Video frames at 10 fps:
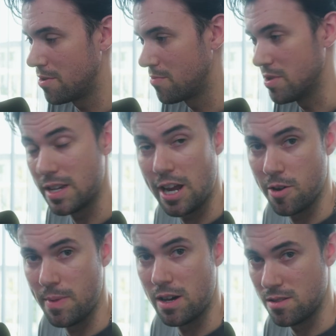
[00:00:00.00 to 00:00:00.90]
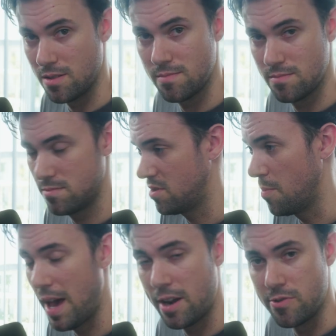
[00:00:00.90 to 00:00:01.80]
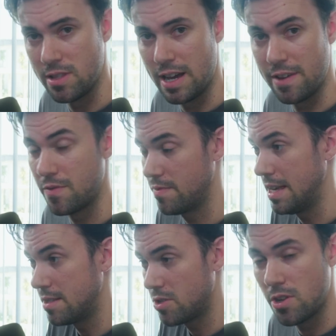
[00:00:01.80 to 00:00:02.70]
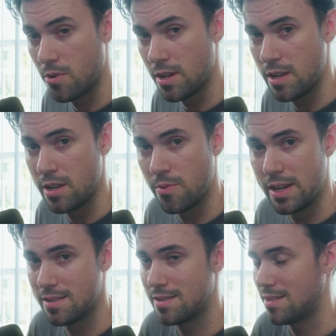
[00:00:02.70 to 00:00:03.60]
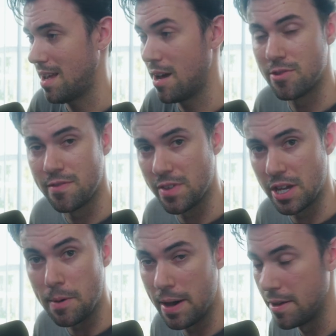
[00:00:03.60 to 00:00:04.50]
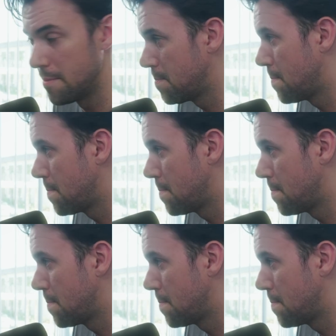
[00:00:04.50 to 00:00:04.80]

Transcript: We don't really care about the battery life. It's so good anyways, I don't even think about it.